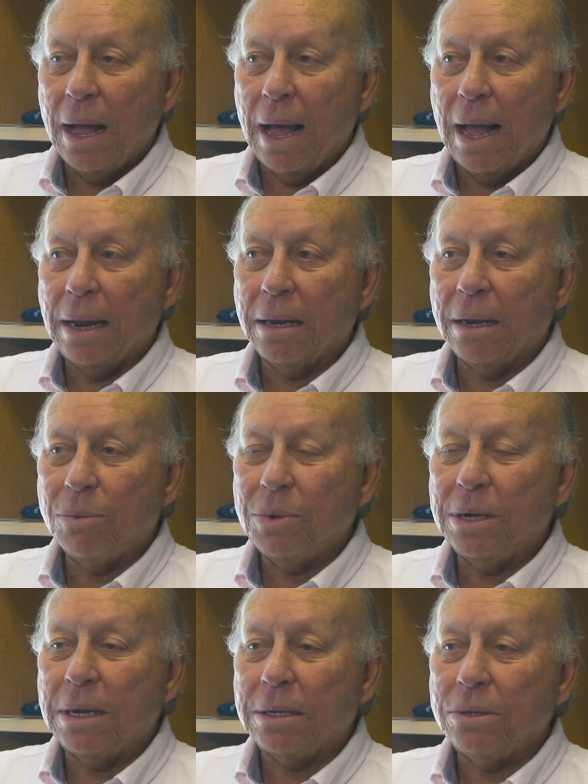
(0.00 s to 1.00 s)
And
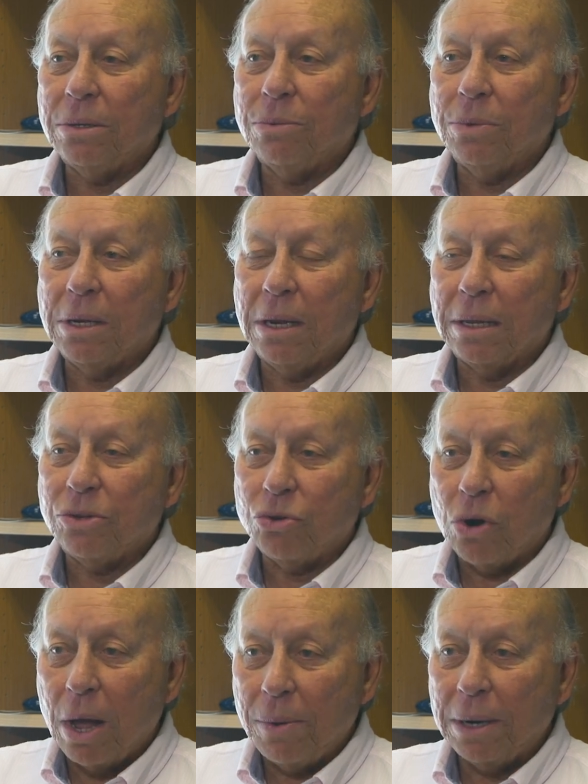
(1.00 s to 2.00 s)
with the, with the
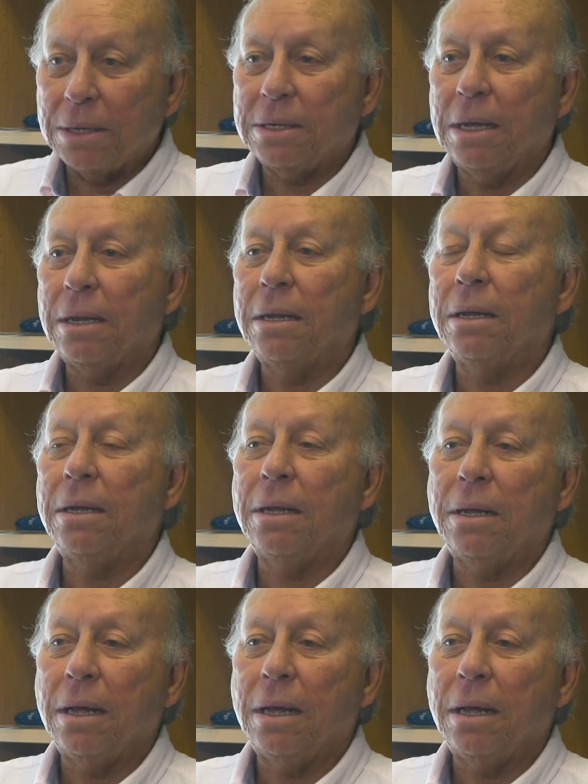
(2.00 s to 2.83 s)
travels and,